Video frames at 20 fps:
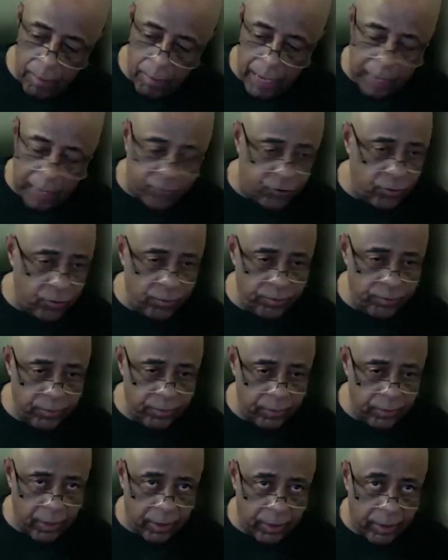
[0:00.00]

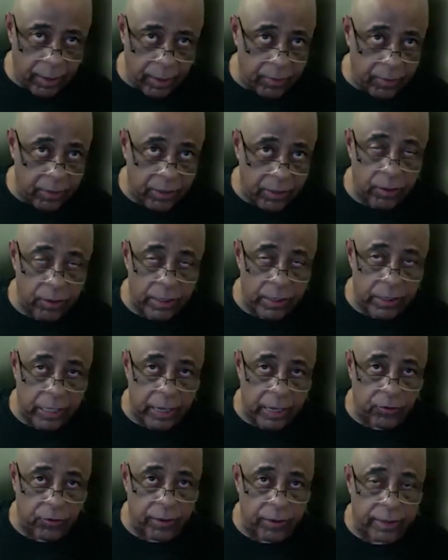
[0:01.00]
just curious,
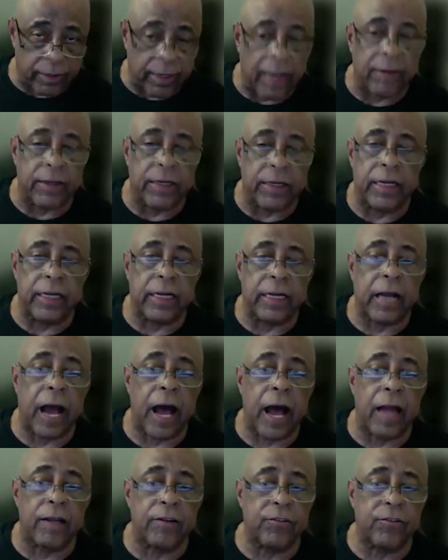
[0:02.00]
had you attended any
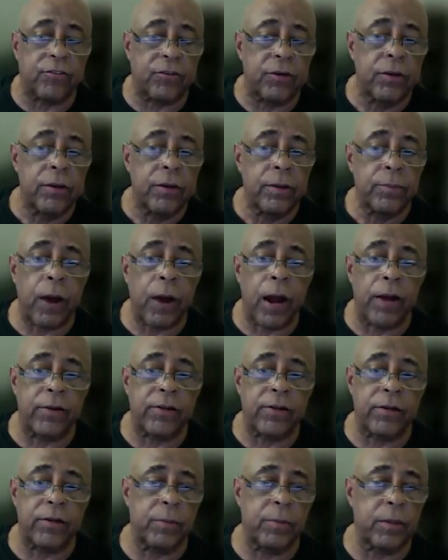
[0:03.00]
college prior
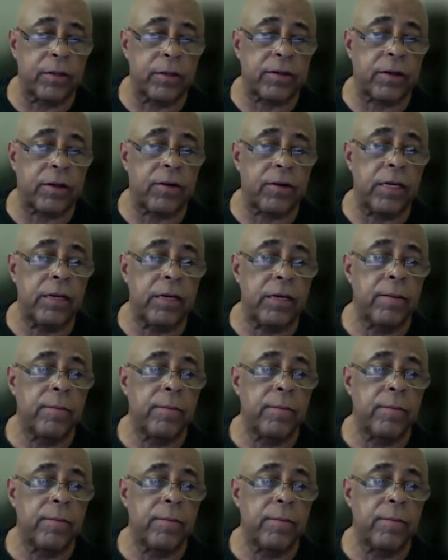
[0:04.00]
to the military?